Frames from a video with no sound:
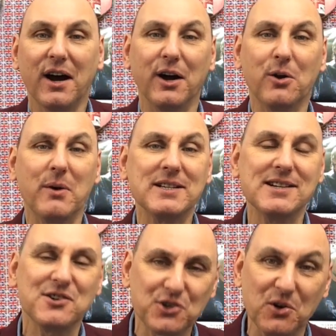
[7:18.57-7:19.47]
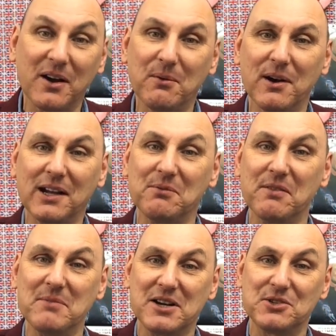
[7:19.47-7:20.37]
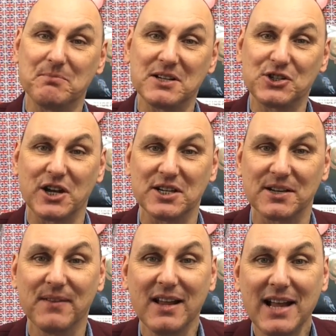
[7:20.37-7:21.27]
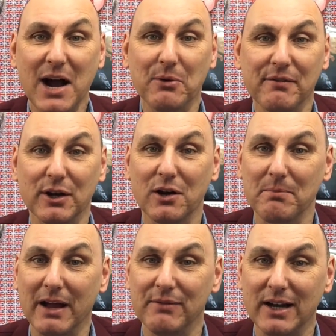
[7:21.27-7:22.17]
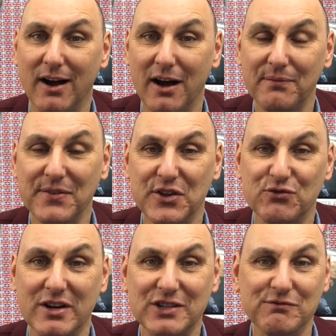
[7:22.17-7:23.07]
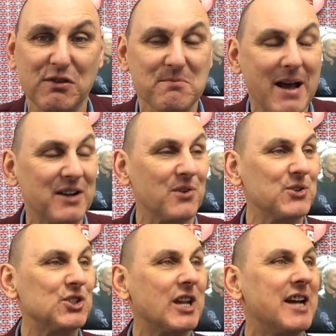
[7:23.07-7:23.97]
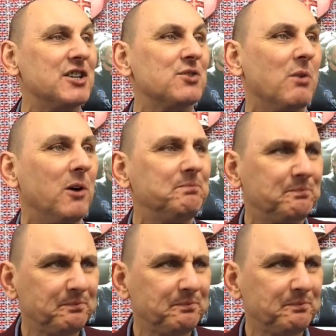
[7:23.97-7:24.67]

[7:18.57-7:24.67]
I always enjoy working with Miss Jason, and we have a little bit of a laugh in the dressing room and on stage as well.